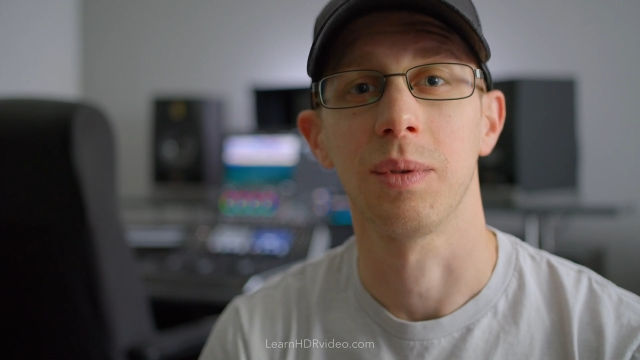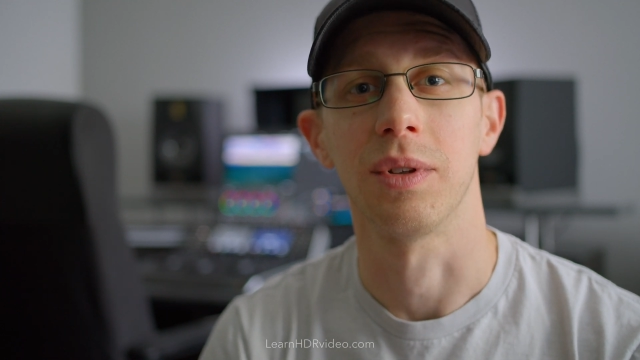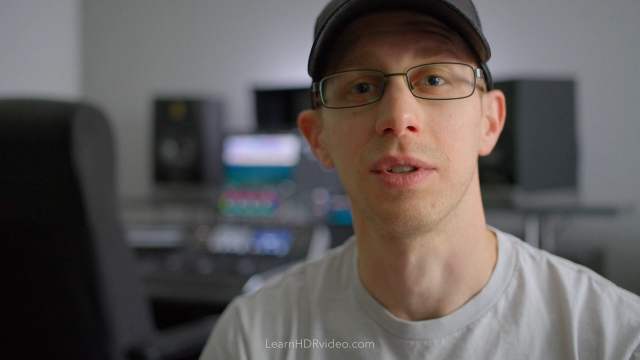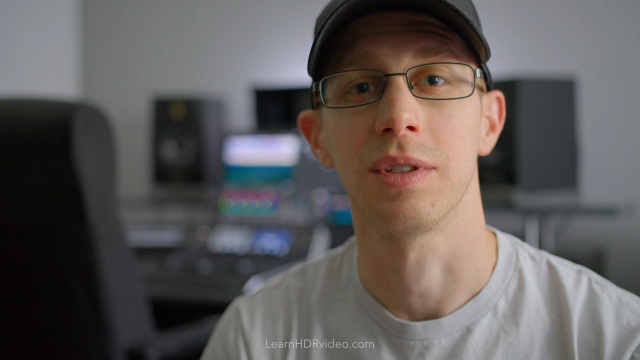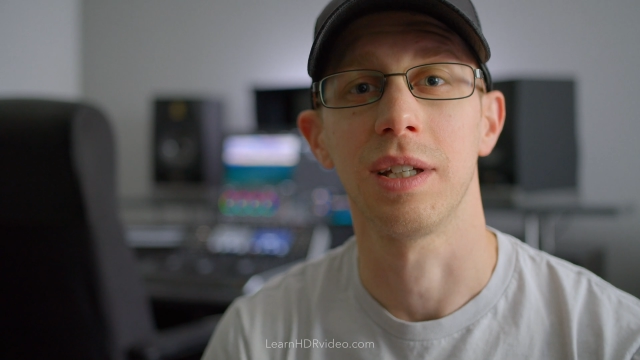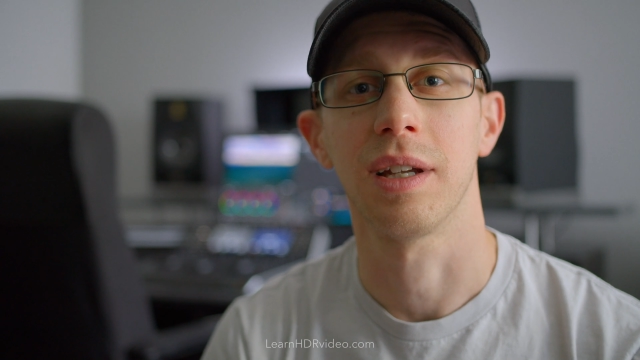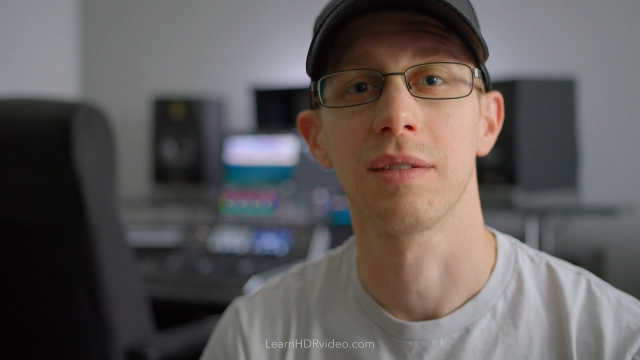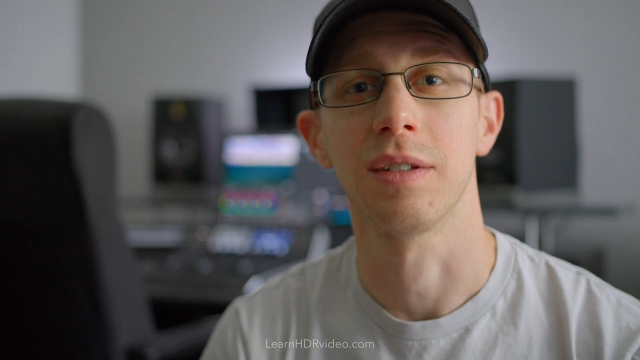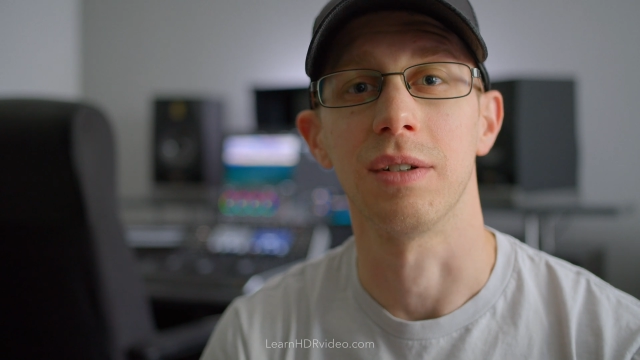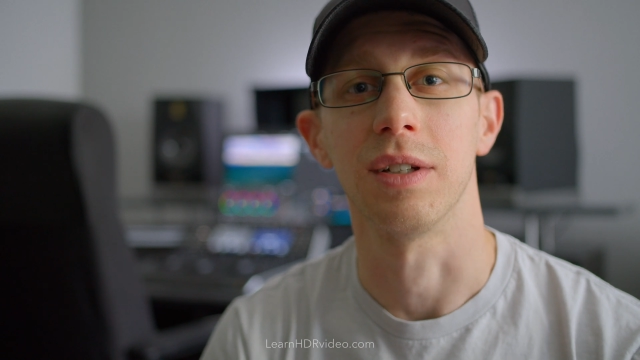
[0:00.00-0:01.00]
with their
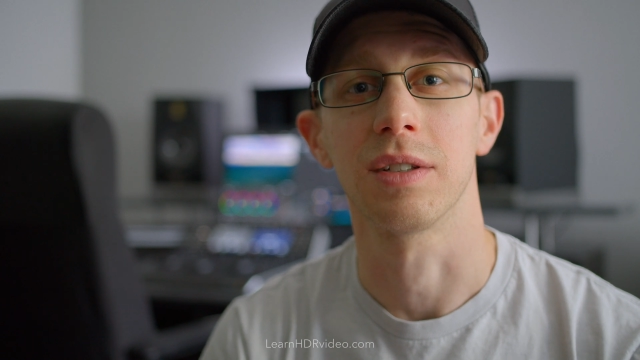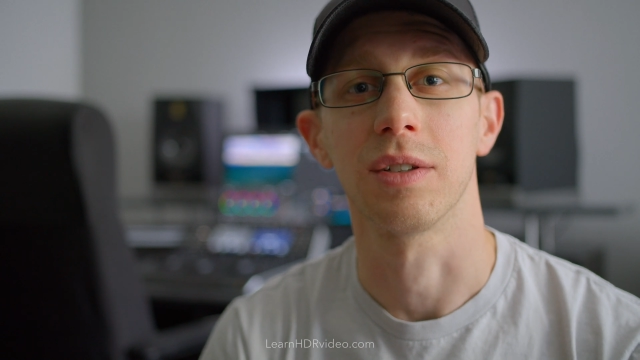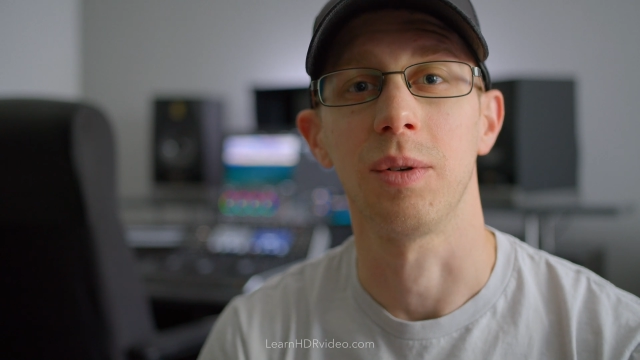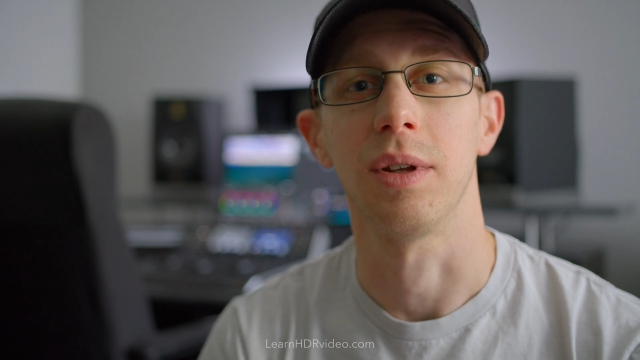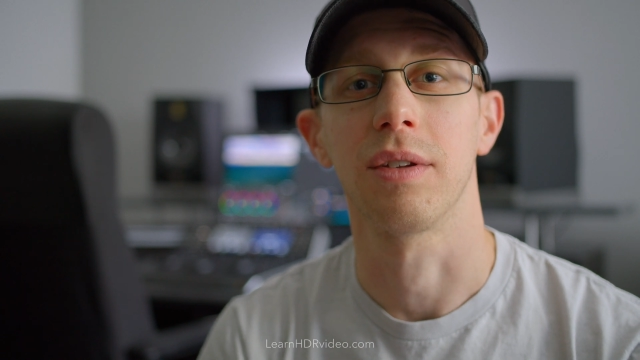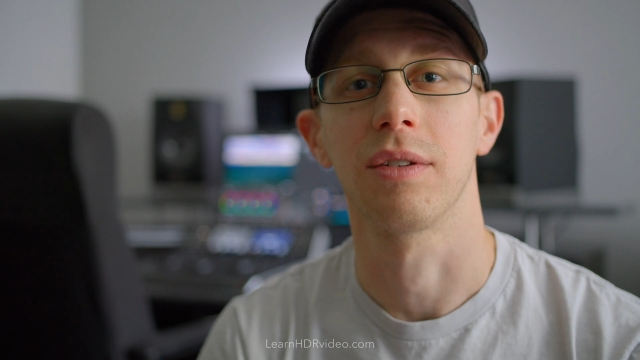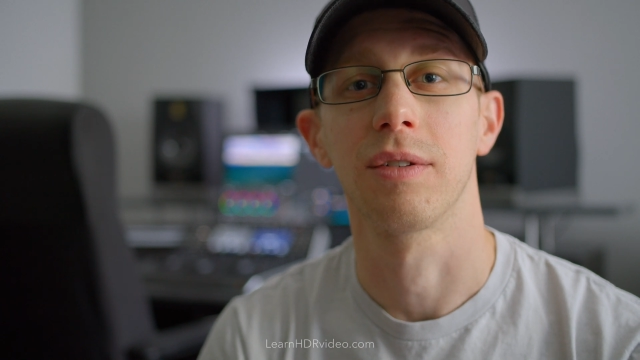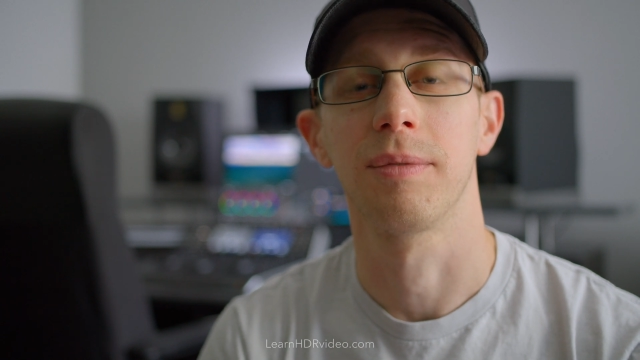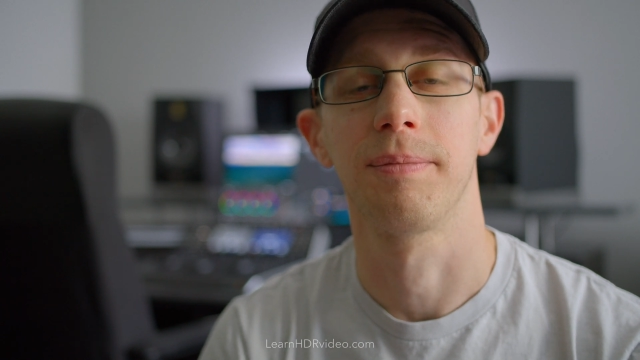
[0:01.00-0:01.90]
C9 series OLEDs.